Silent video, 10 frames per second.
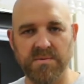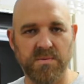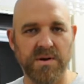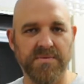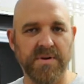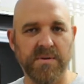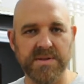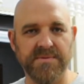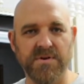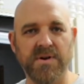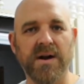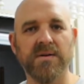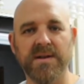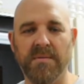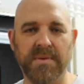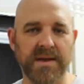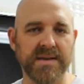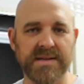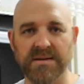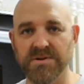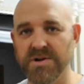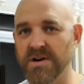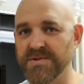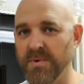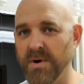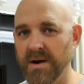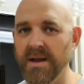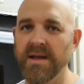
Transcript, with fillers: what your frequency for cryotherapy is and how you charge for it,